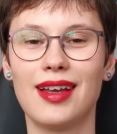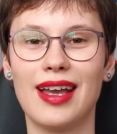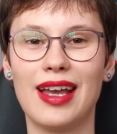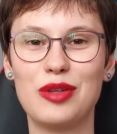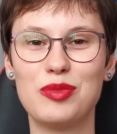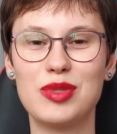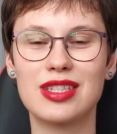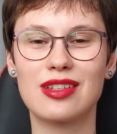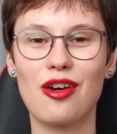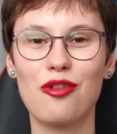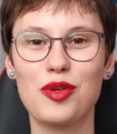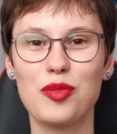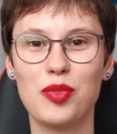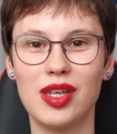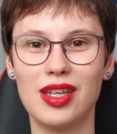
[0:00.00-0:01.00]
And Miss
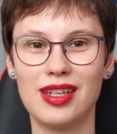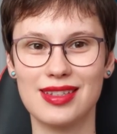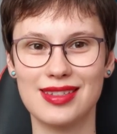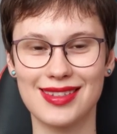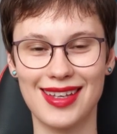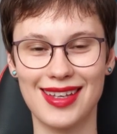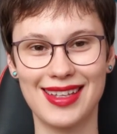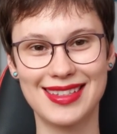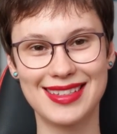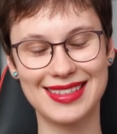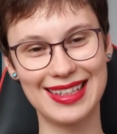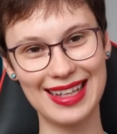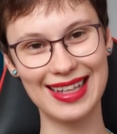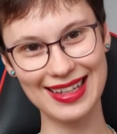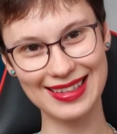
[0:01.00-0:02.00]
Coffee Bean is
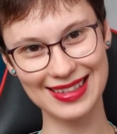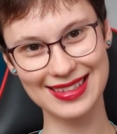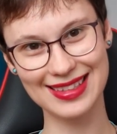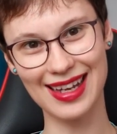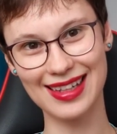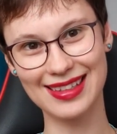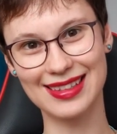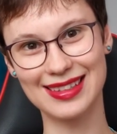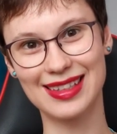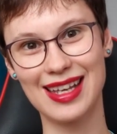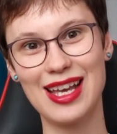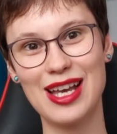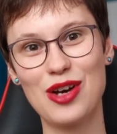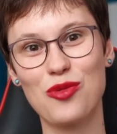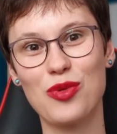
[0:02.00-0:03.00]
still undecided
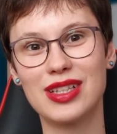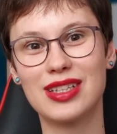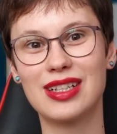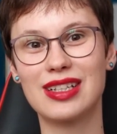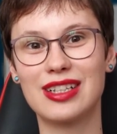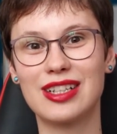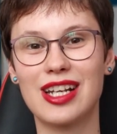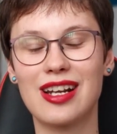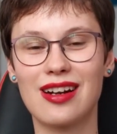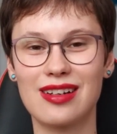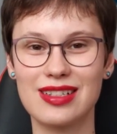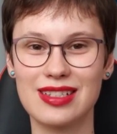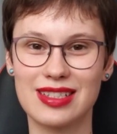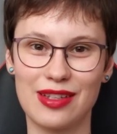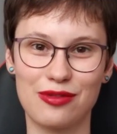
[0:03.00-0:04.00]
whether
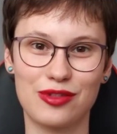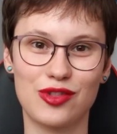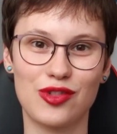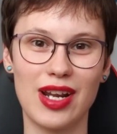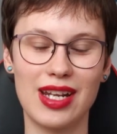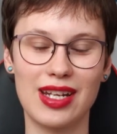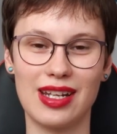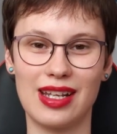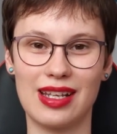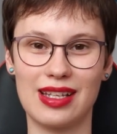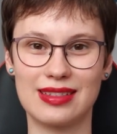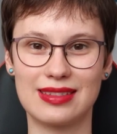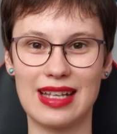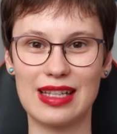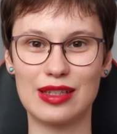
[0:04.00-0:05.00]
recursive training
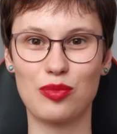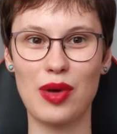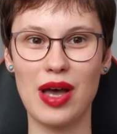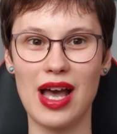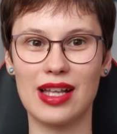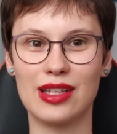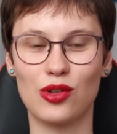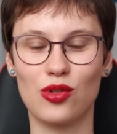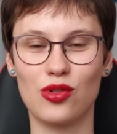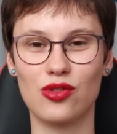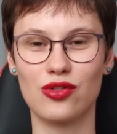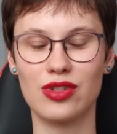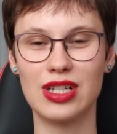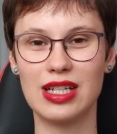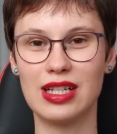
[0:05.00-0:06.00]
is that bad or
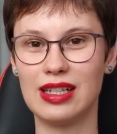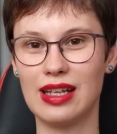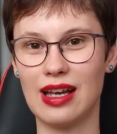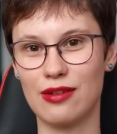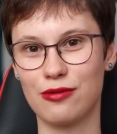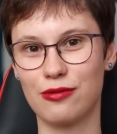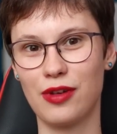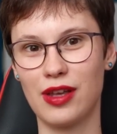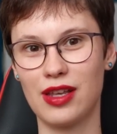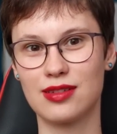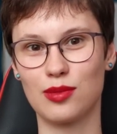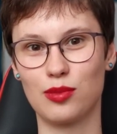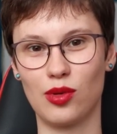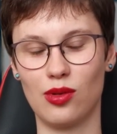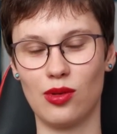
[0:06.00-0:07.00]
really
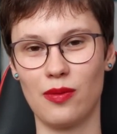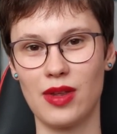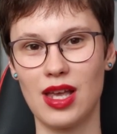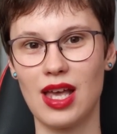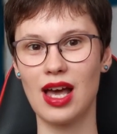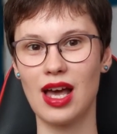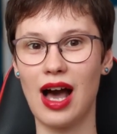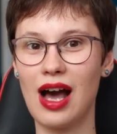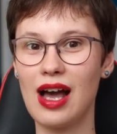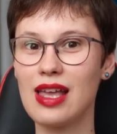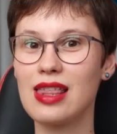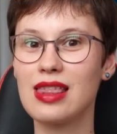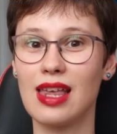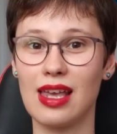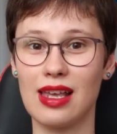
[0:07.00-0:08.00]
unfixable. I
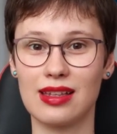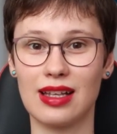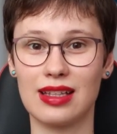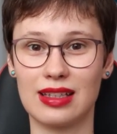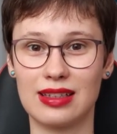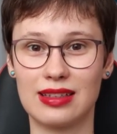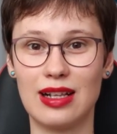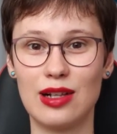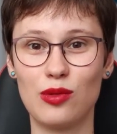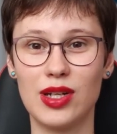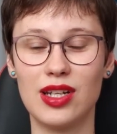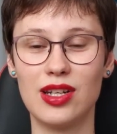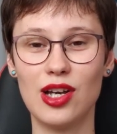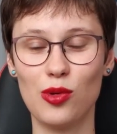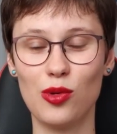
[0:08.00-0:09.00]
think that until we
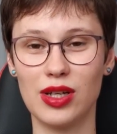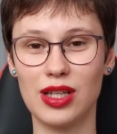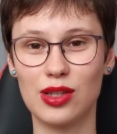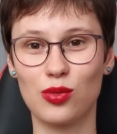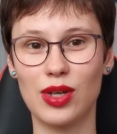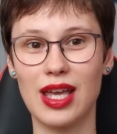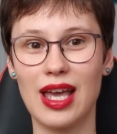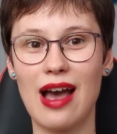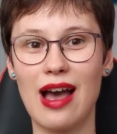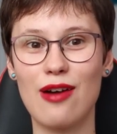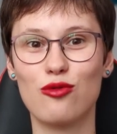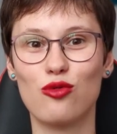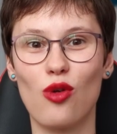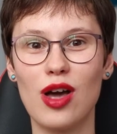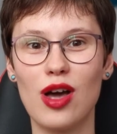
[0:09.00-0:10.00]
know it, we
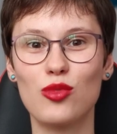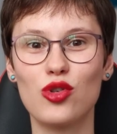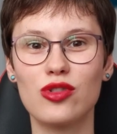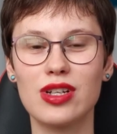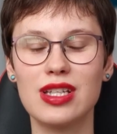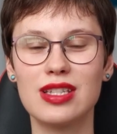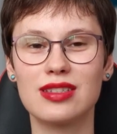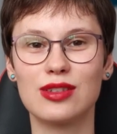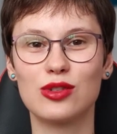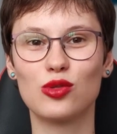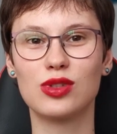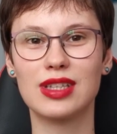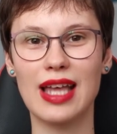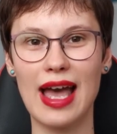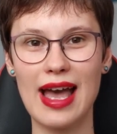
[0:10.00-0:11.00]
have one more reason to
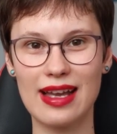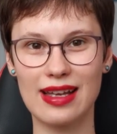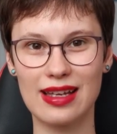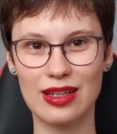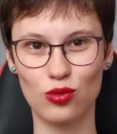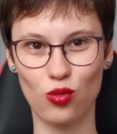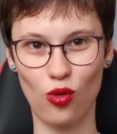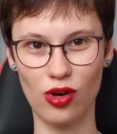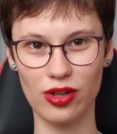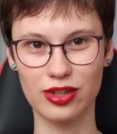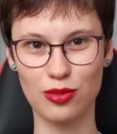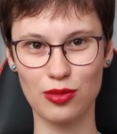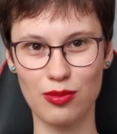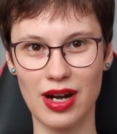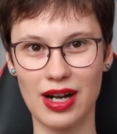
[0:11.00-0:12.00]
tag and
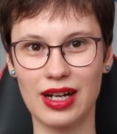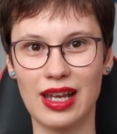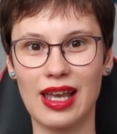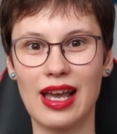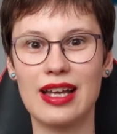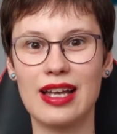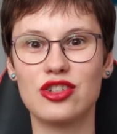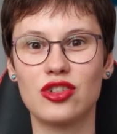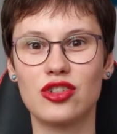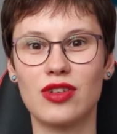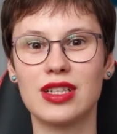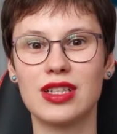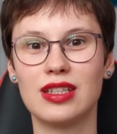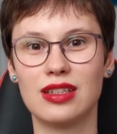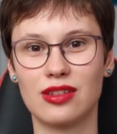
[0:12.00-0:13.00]
watermark AI
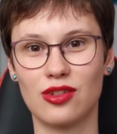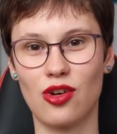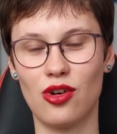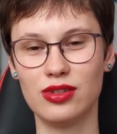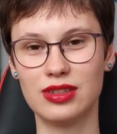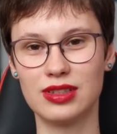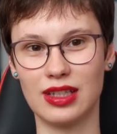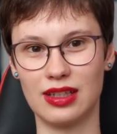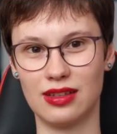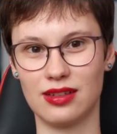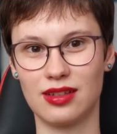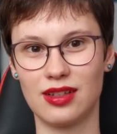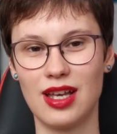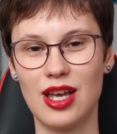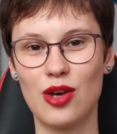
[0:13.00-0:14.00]
generated content.
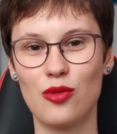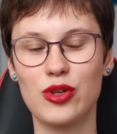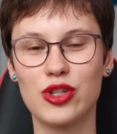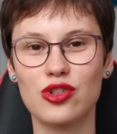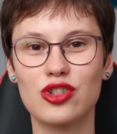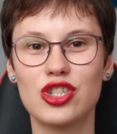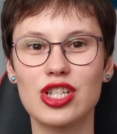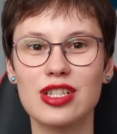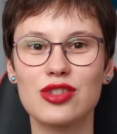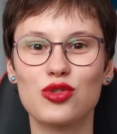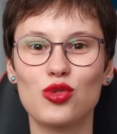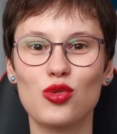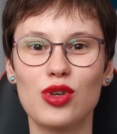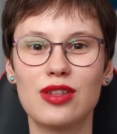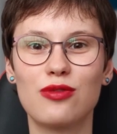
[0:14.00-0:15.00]
We should just
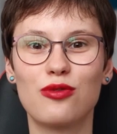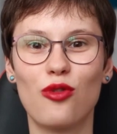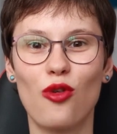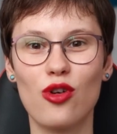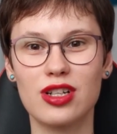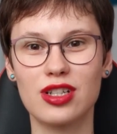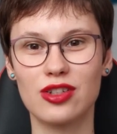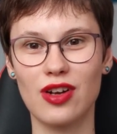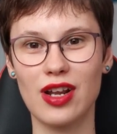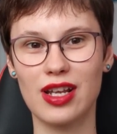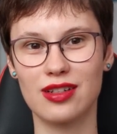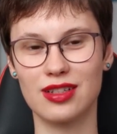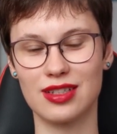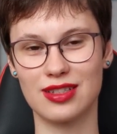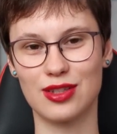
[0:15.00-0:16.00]
do it for the
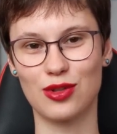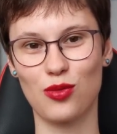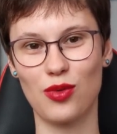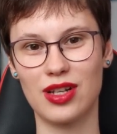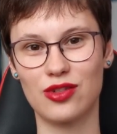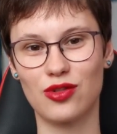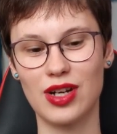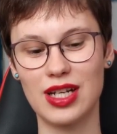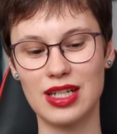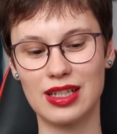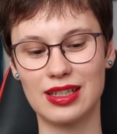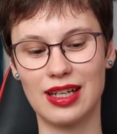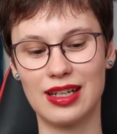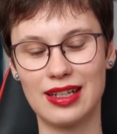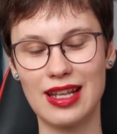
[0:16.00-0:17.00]
record, so when training
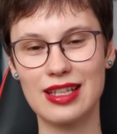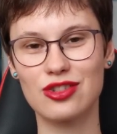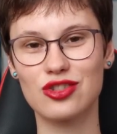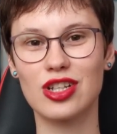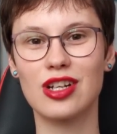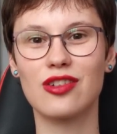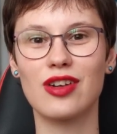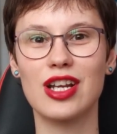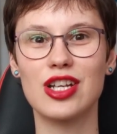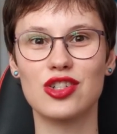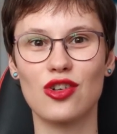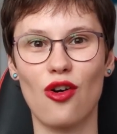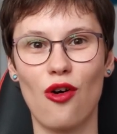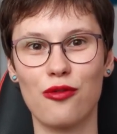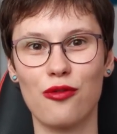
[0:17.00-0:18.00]
the next
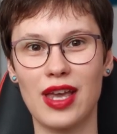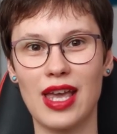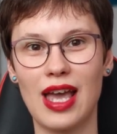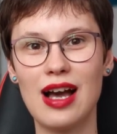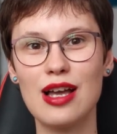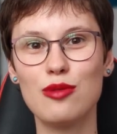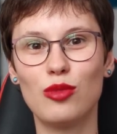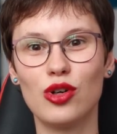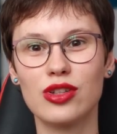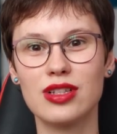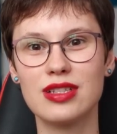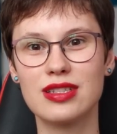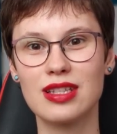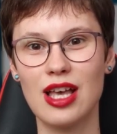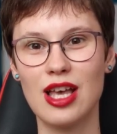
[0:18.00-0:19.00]
generation of AI
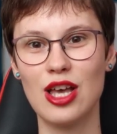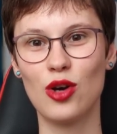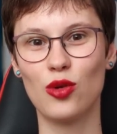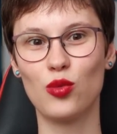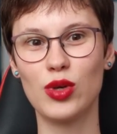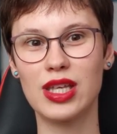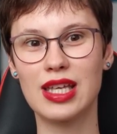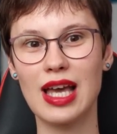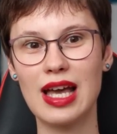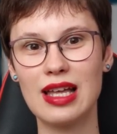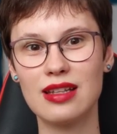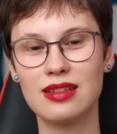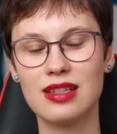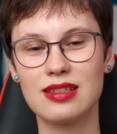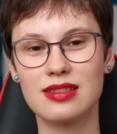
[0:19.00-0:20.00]
models, we
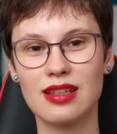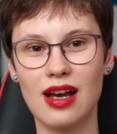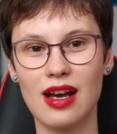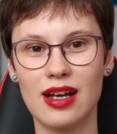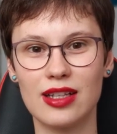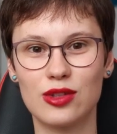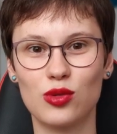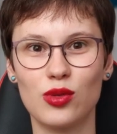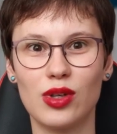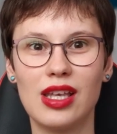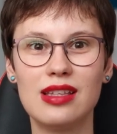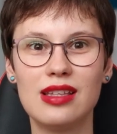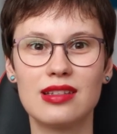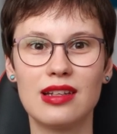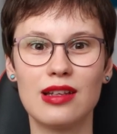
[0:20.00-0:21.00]
can decide to
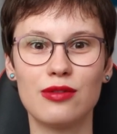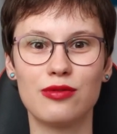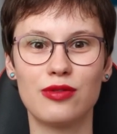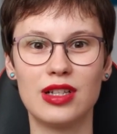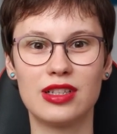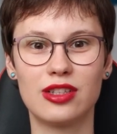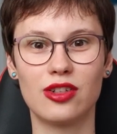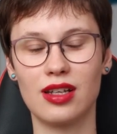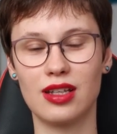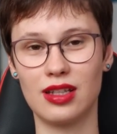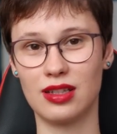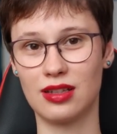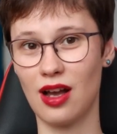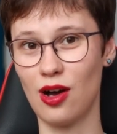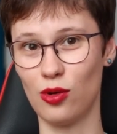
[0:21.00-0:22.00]
easily filter
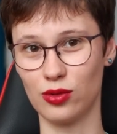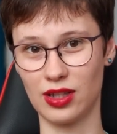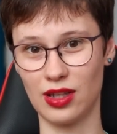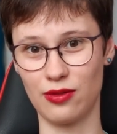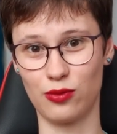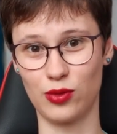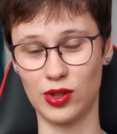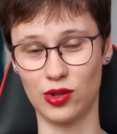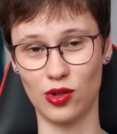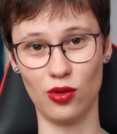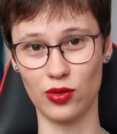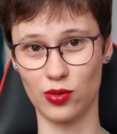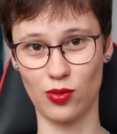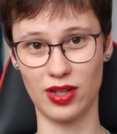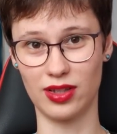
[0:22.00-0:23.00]
it out if we
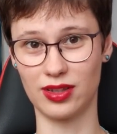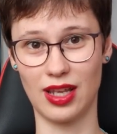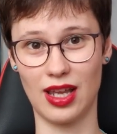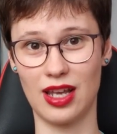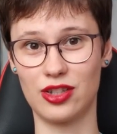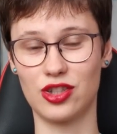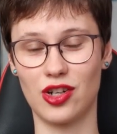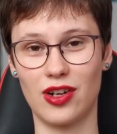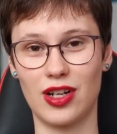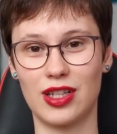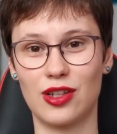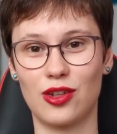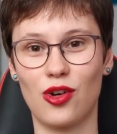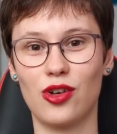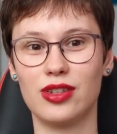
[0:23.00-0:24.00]
don't want AI
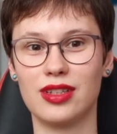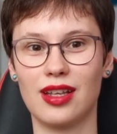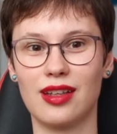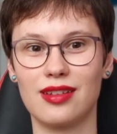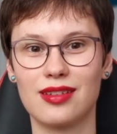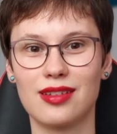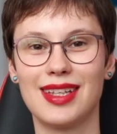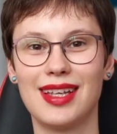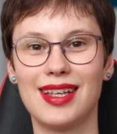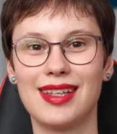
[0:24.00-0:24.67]
generated content.